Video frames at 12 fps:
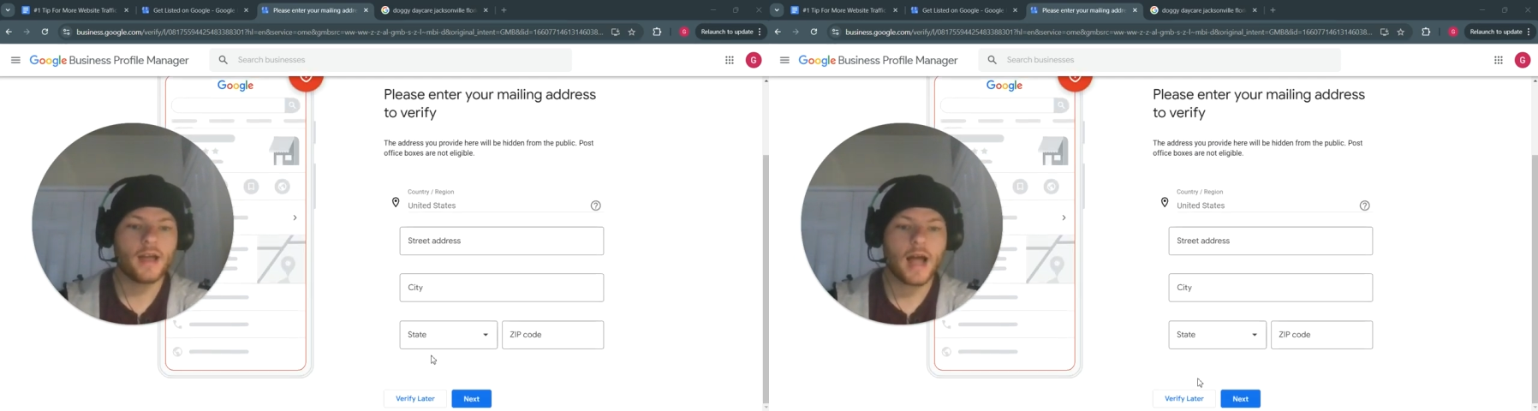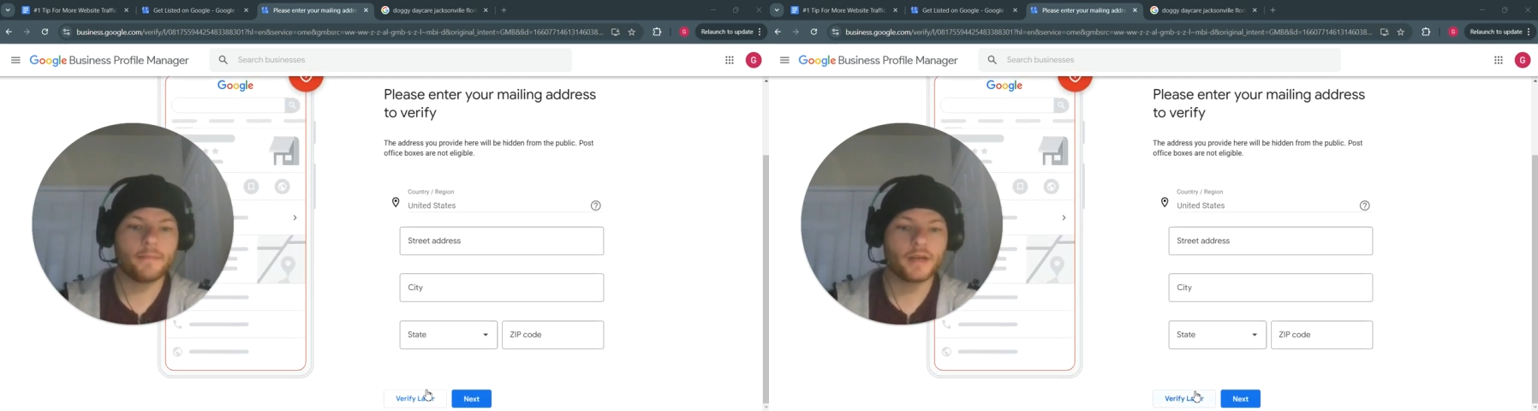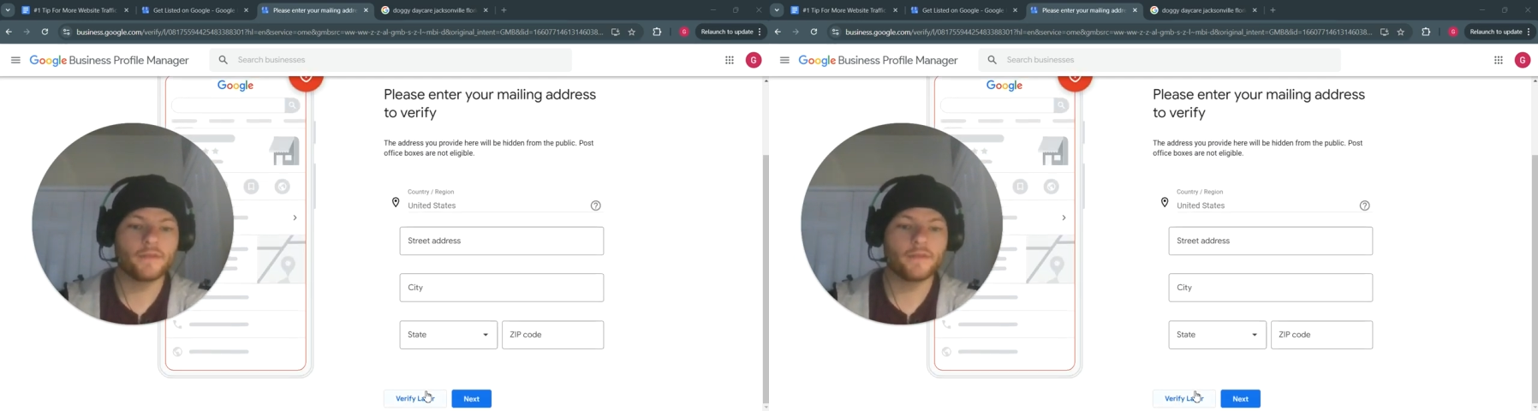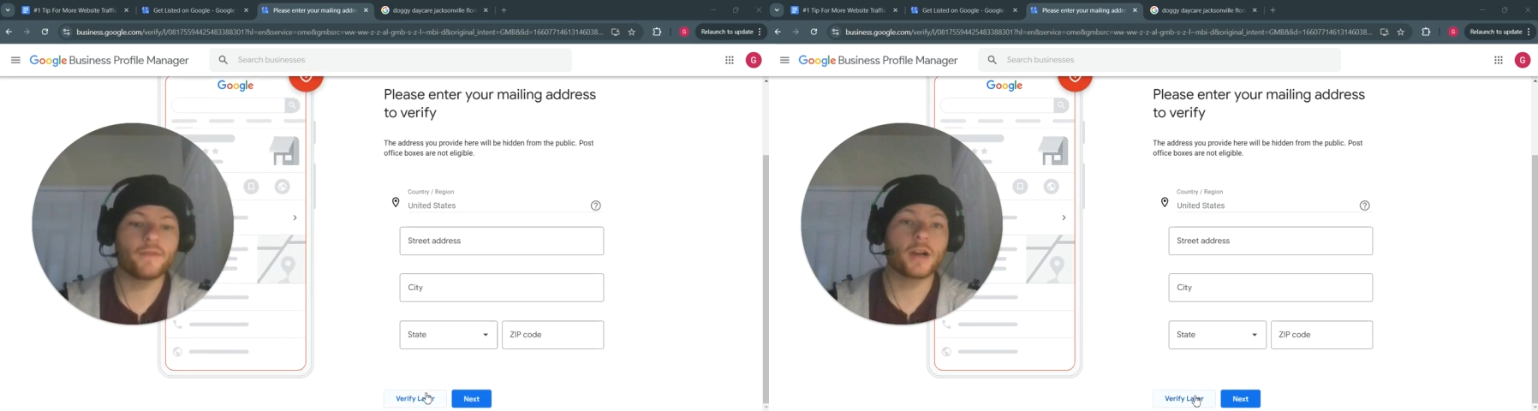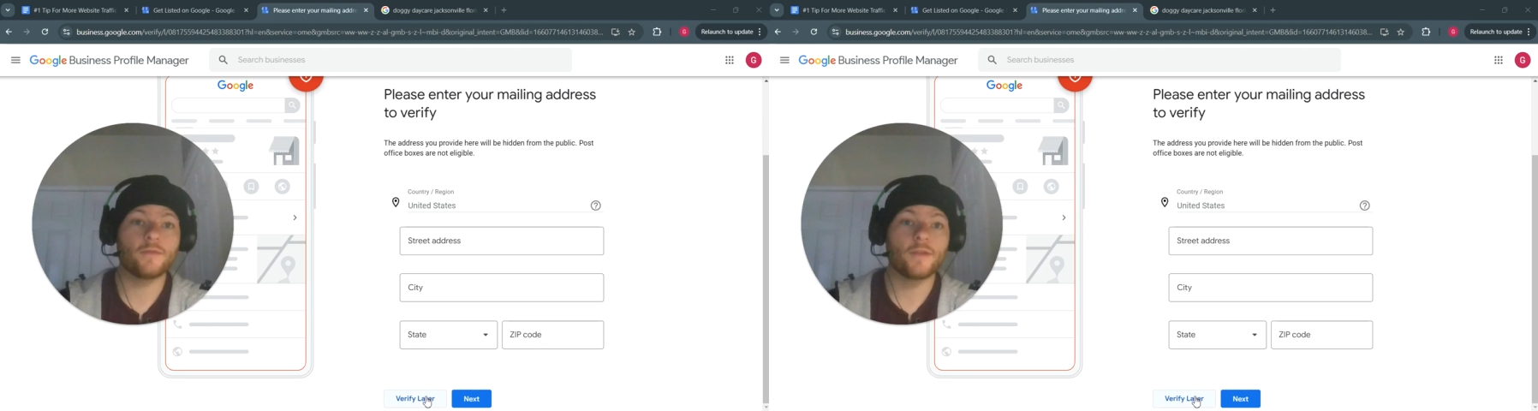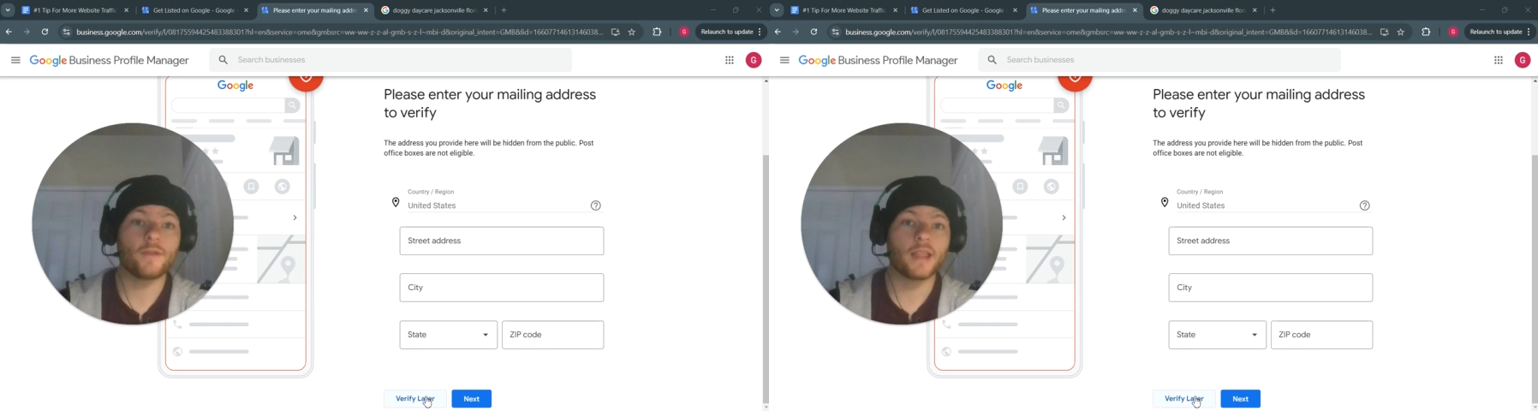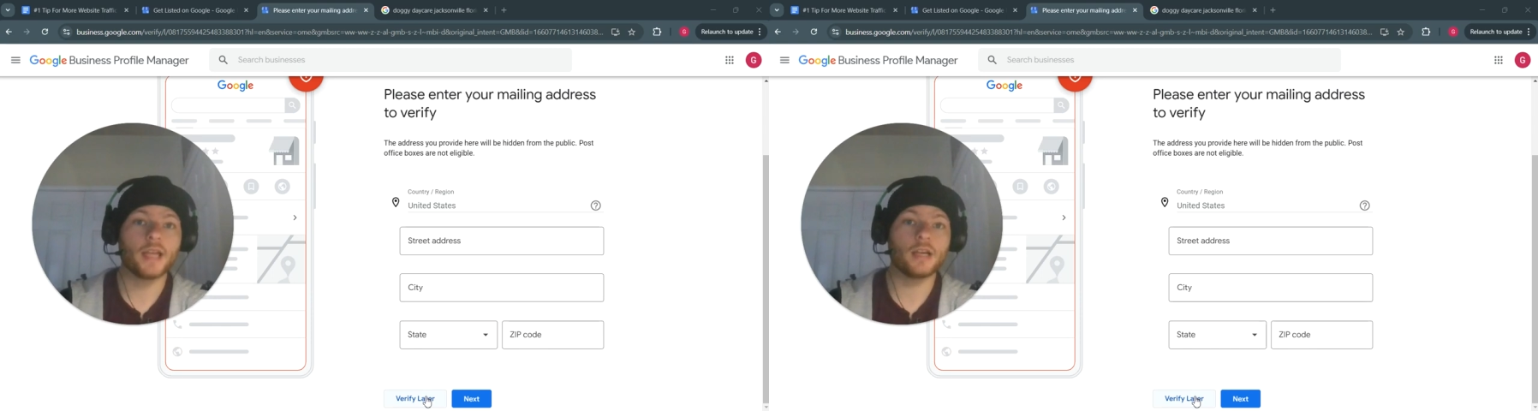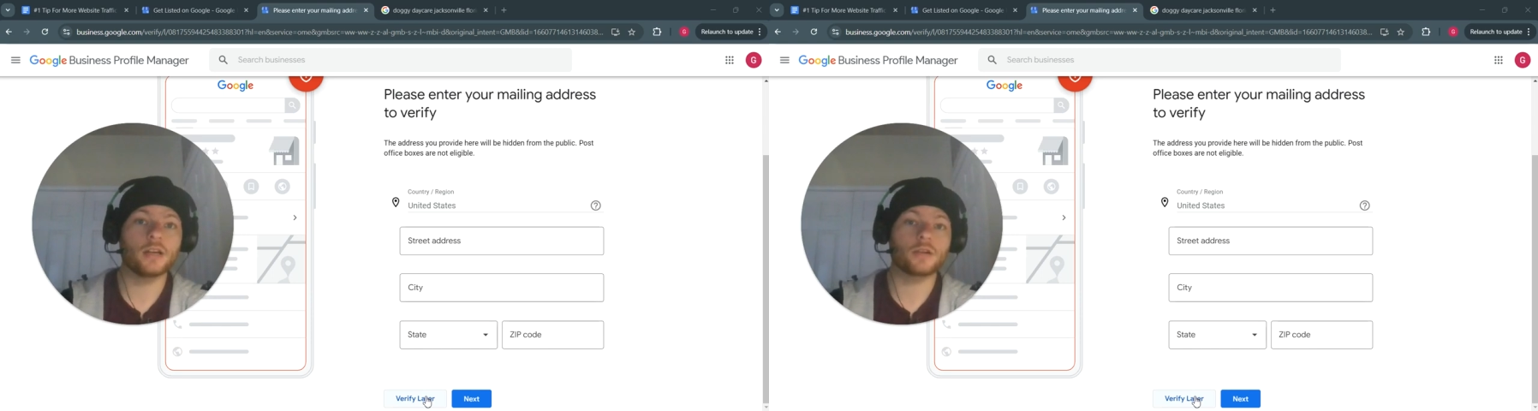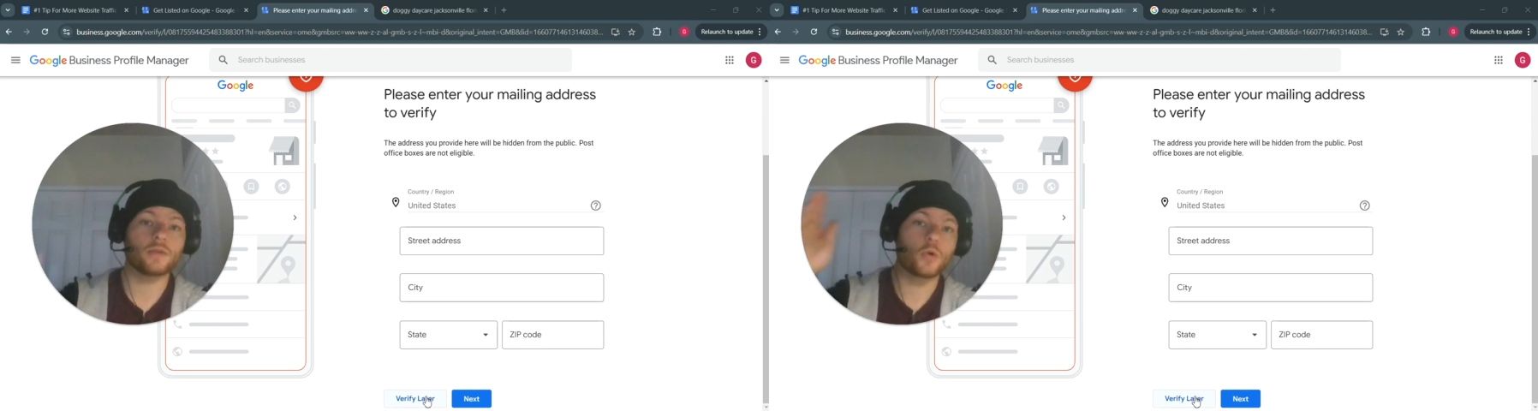I'm going to verify
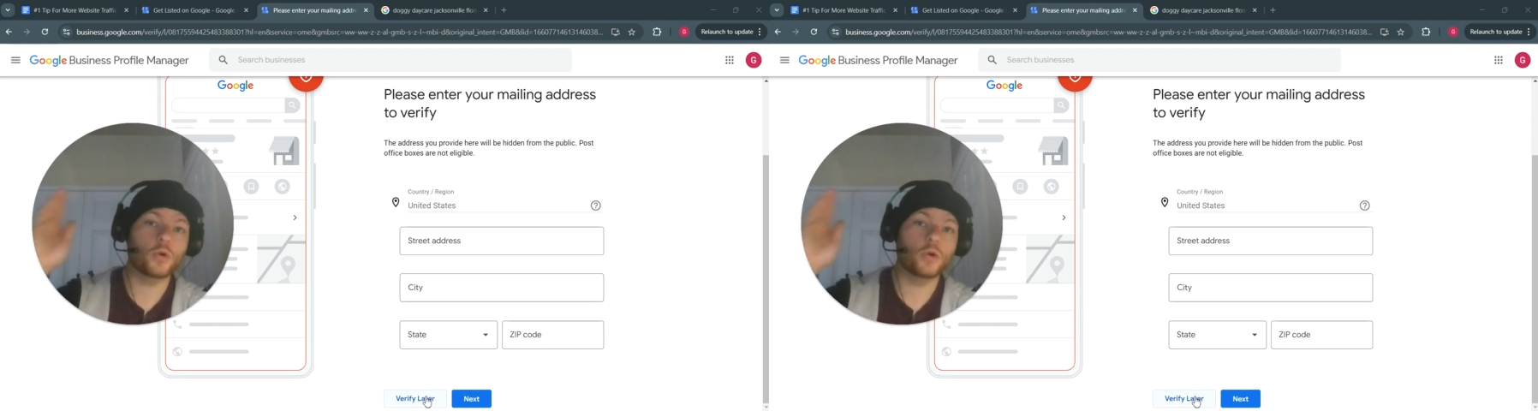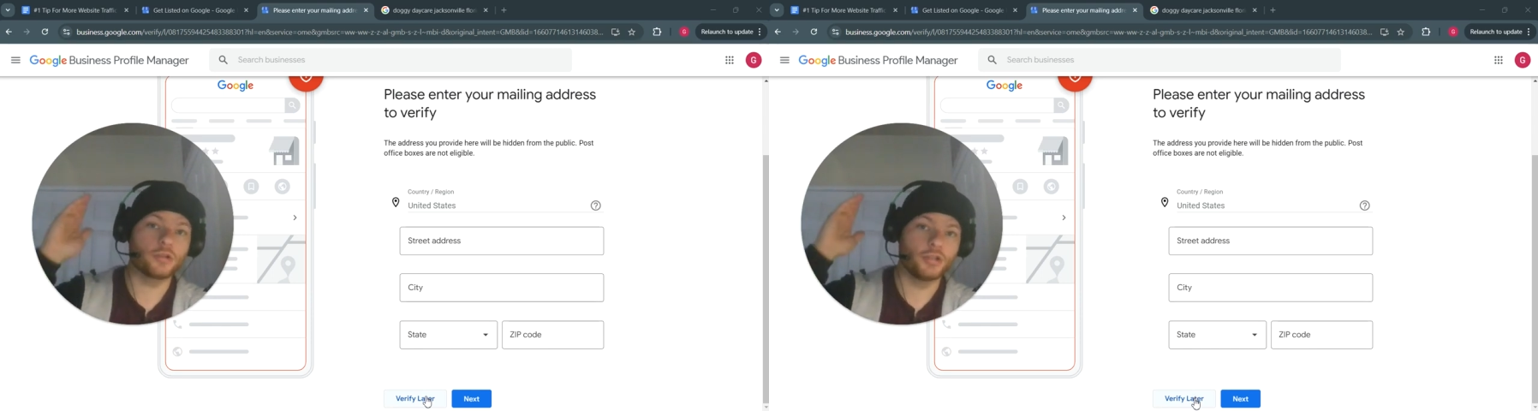later, but of course,